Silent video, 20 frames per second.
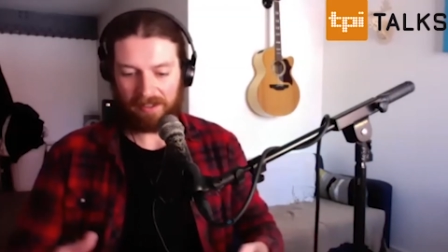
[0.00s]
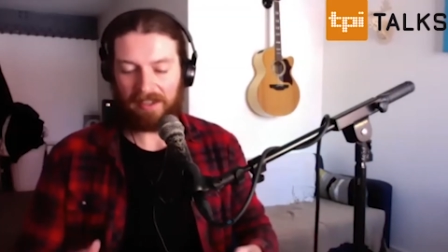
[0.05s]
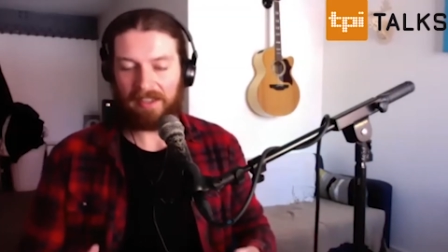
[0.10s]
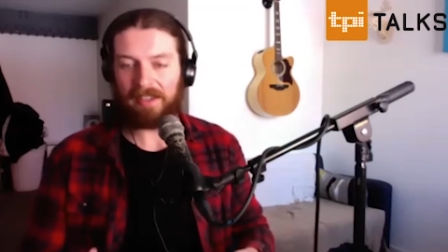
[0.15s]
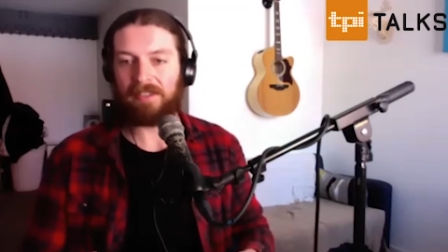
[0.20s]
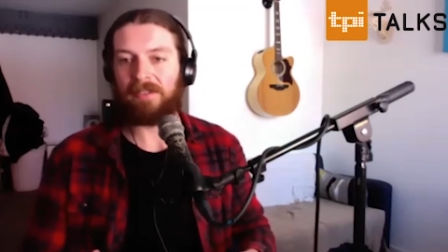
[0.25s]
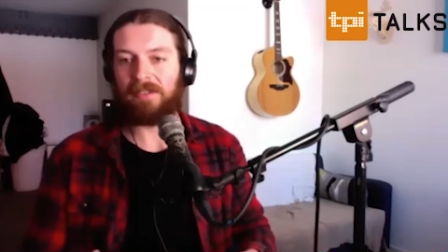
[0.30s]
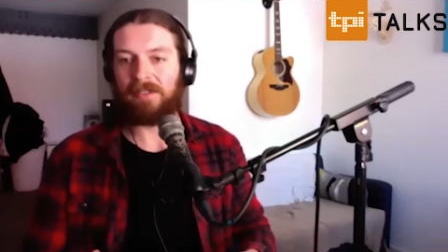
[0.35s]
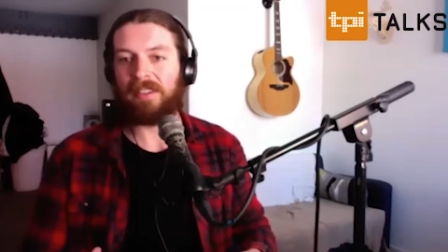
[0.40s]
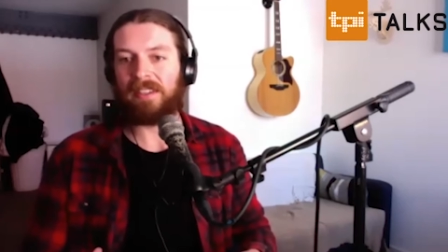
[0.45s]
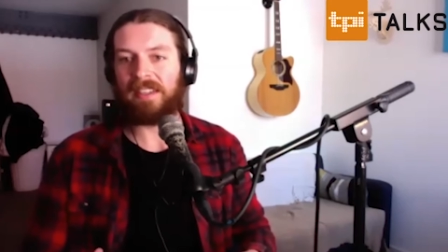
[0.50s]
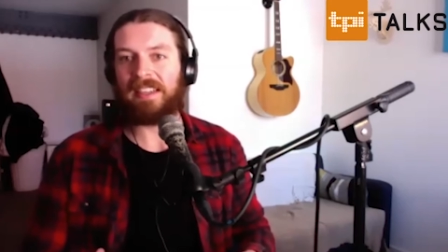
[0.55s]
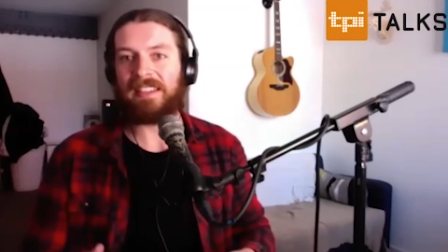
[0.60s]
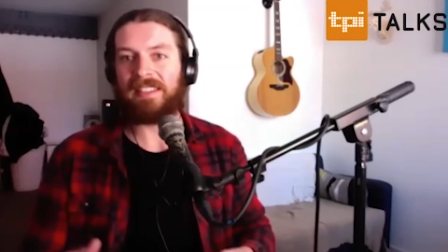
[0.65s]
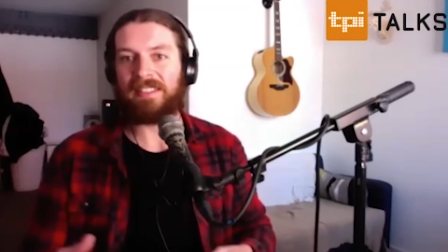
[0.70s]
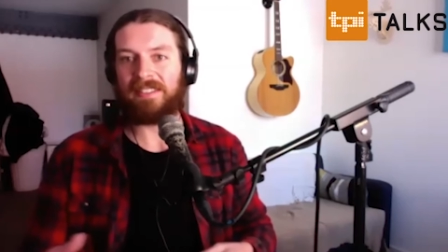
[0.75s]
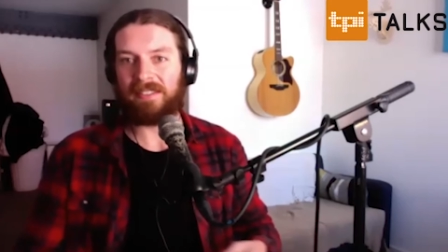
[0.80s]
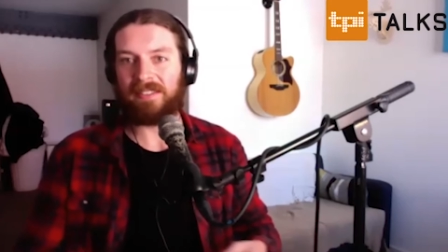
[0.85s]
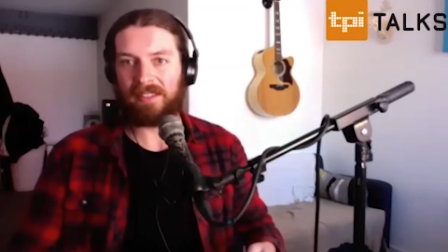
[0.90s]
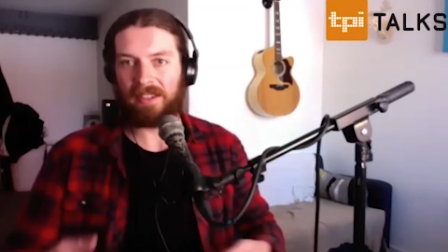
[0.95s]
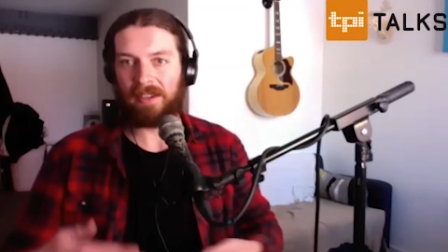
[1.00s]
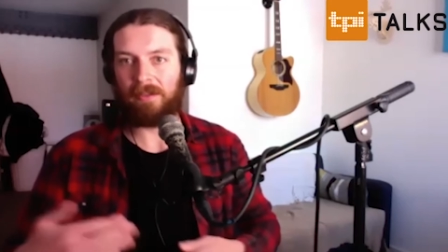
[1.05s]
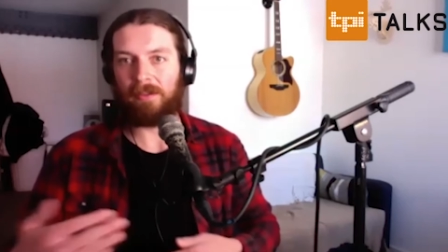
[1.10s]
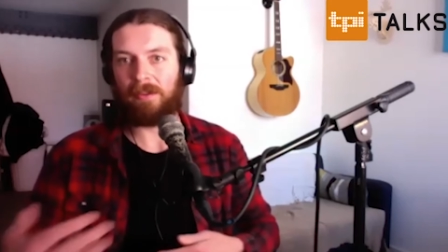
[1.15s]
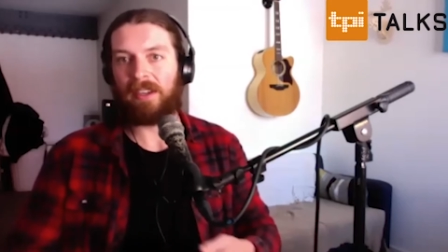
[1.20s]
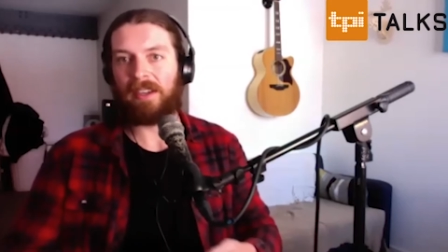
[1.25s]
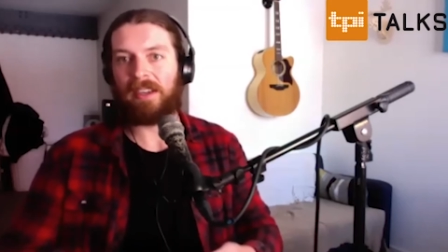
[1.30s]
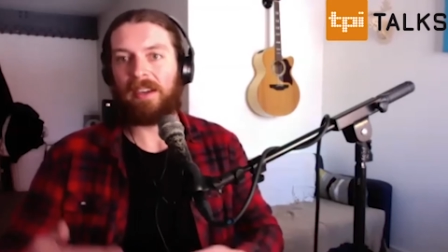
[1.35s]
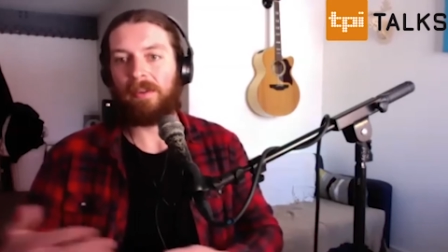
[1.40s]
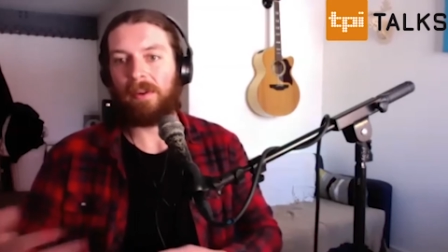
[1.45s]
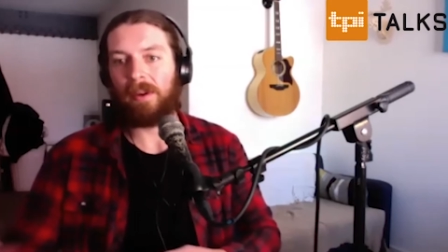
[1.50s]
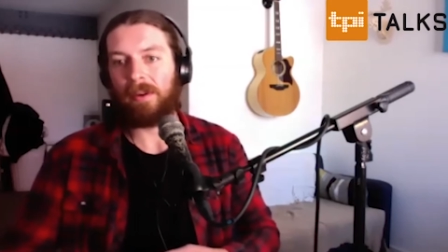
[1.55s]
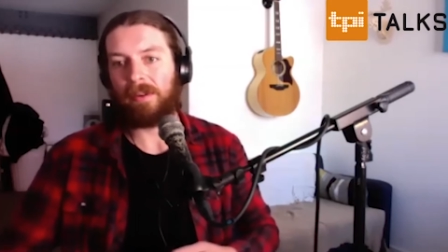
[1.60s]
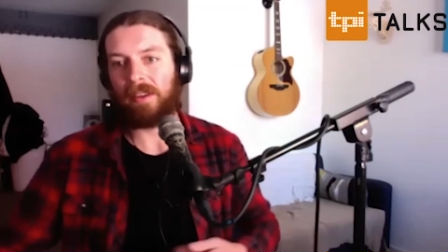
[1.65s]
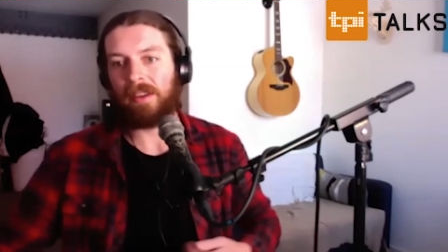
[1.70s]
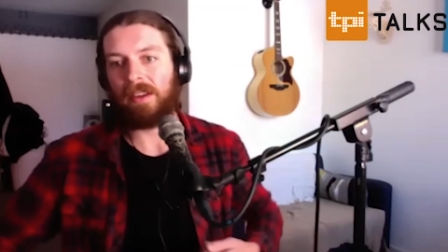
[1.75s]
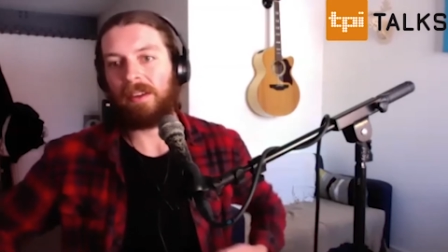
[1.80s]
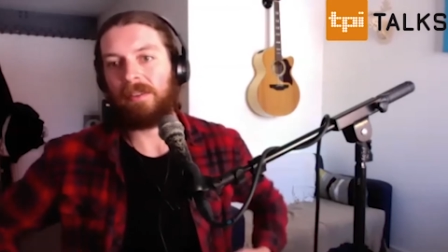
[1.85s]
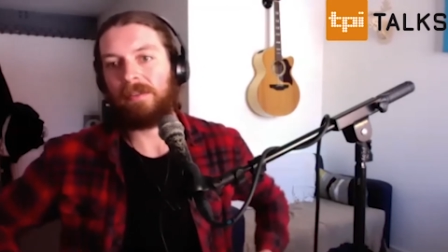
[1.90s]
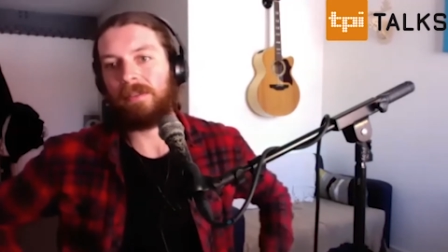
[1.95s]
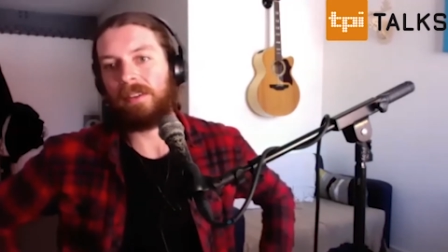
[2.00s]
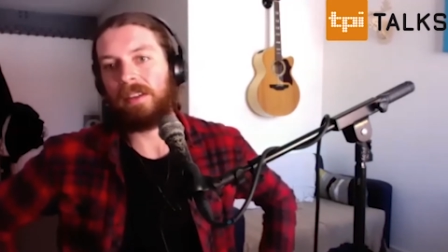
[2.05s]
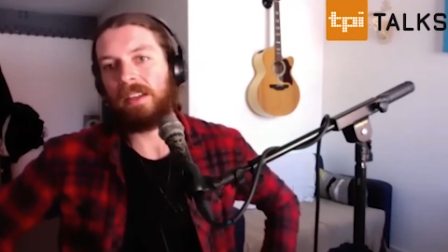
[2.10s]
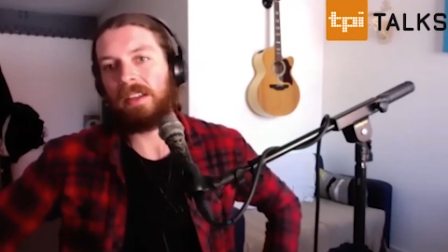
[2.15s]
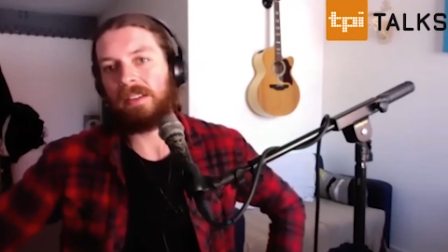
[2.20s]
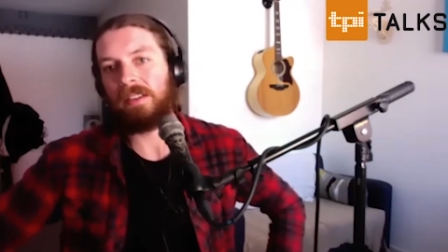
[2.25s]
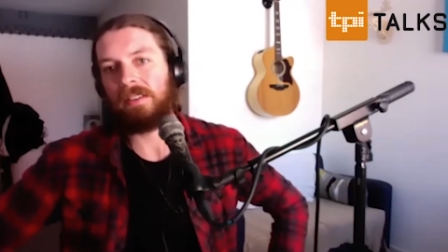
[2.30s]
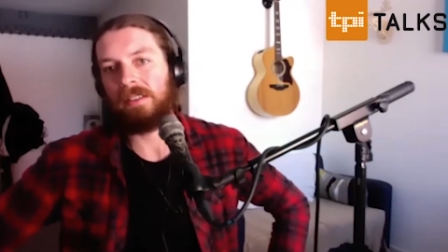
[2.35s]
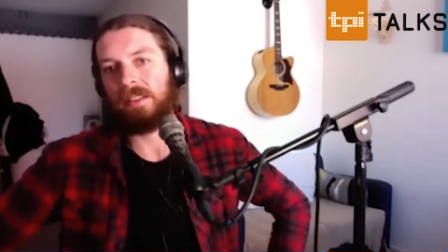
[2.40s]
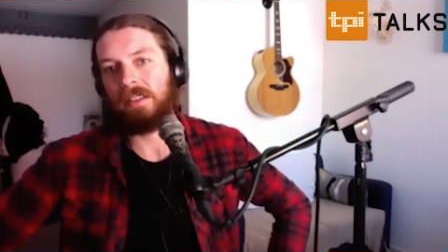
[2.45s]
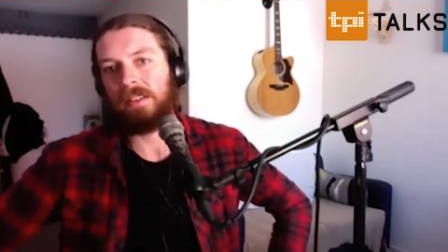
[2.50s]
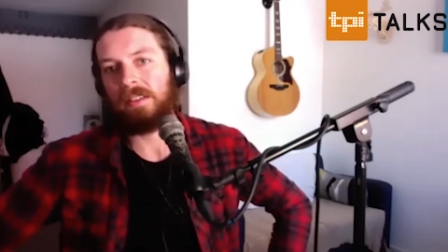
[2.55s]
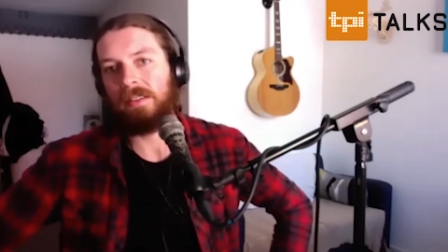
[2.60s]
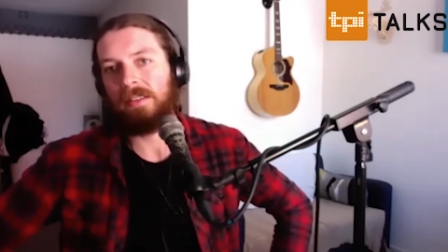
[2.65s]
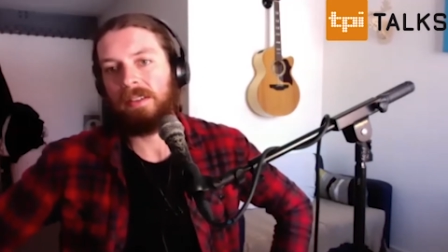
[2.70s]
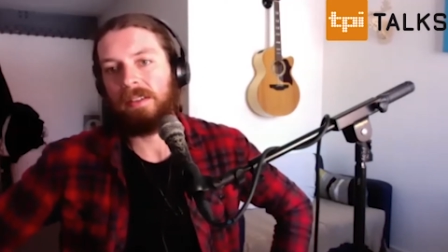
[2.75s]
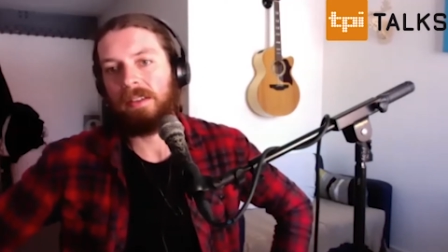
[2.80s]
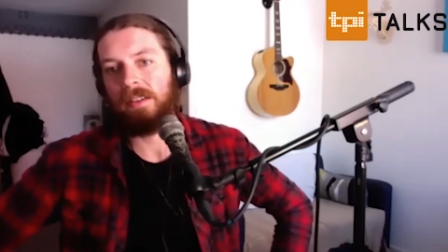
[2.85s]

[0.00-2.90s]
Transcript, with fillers: collect all the data and kind of work yeah. out where we can go through next, you know?